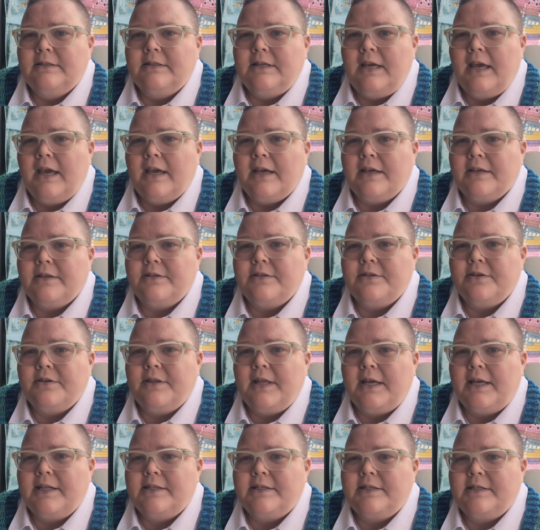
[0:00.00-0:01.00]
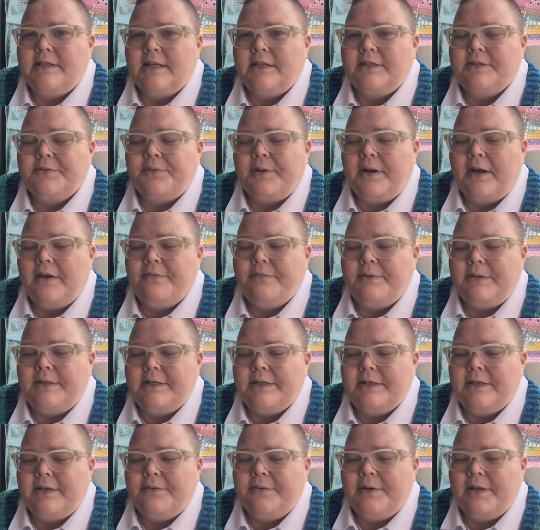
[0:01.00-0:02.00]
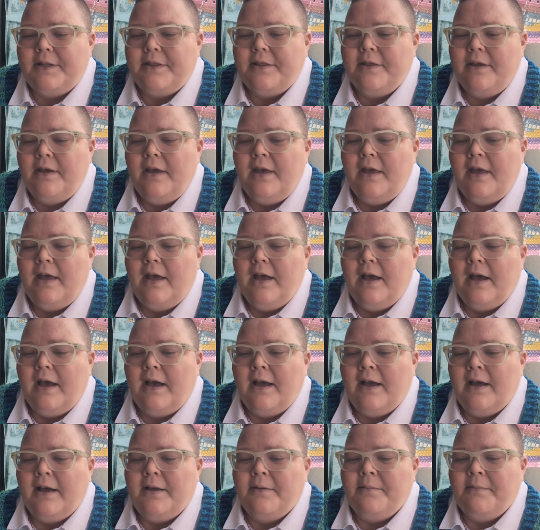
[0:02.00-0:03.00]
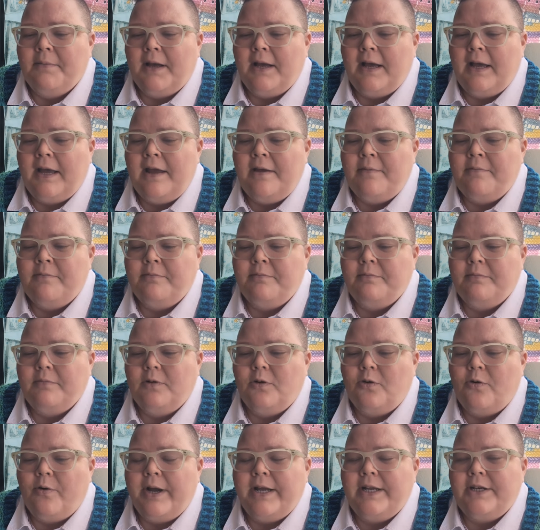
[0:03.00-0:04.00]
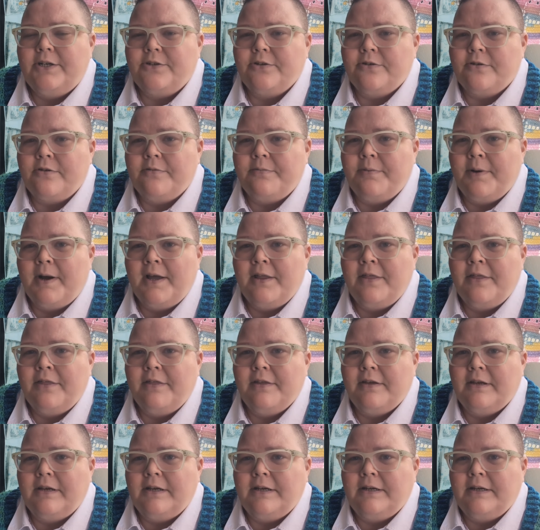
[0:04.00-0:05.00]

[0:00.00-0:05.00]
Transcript: Yeah, so that's what I've been dealing with. I am quite short of breath.